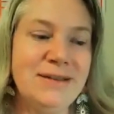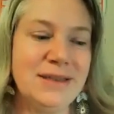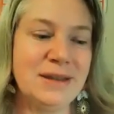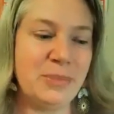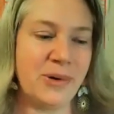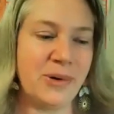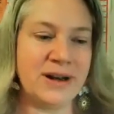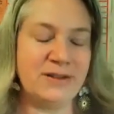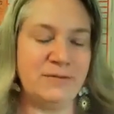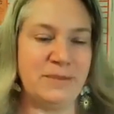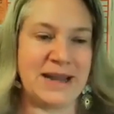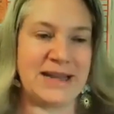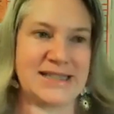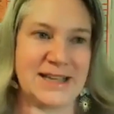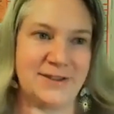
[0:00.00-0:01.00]
The point of
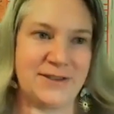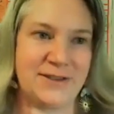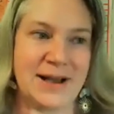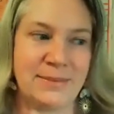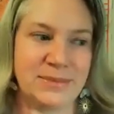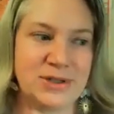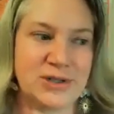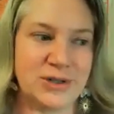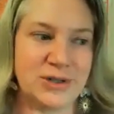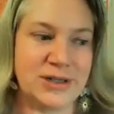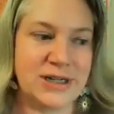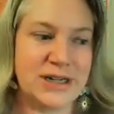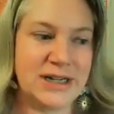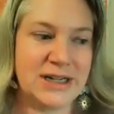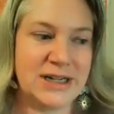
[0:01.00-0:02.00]
peace I've come to